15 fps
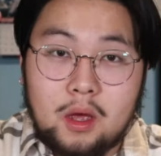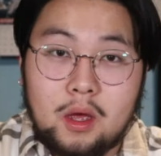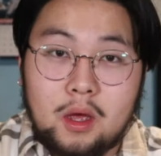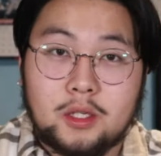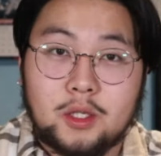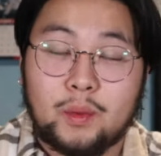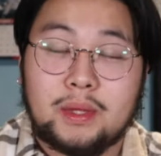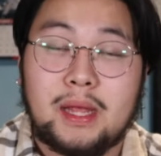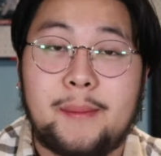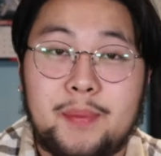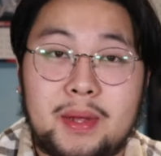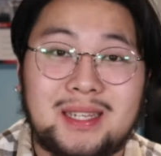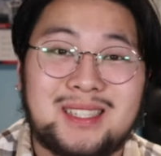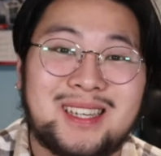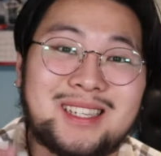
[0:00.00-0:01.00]
So with that being
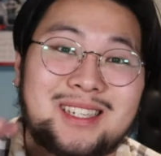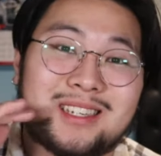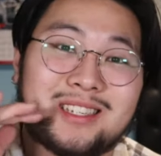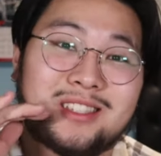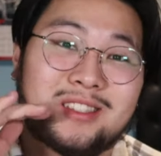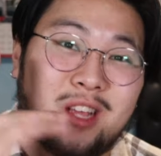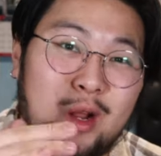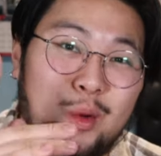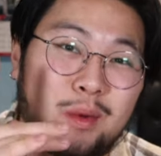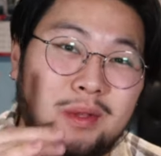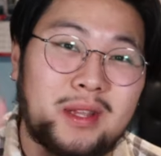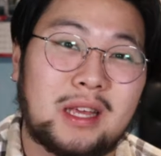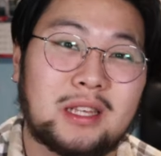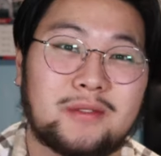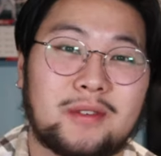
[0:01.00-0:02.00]
said, let's get started with today's
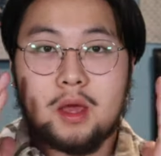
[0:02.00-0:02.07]
video.